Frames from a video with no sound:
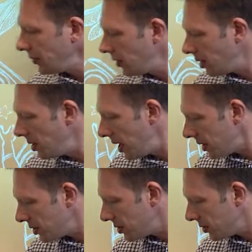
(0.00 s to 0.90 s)
The
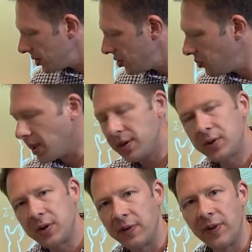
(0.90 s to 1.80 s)
next two
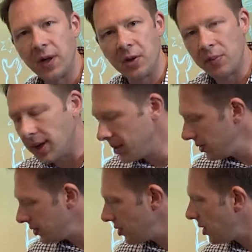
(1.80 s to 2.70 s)
buttons are volume
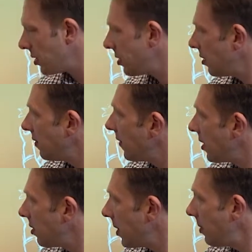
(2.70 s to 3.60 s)
buttons, so you can turn the
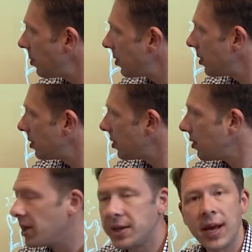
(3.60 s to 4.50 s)
volume up or
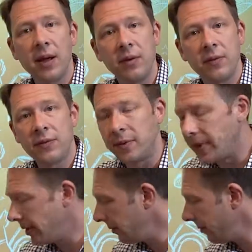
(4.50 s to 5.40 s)
turn it down from here.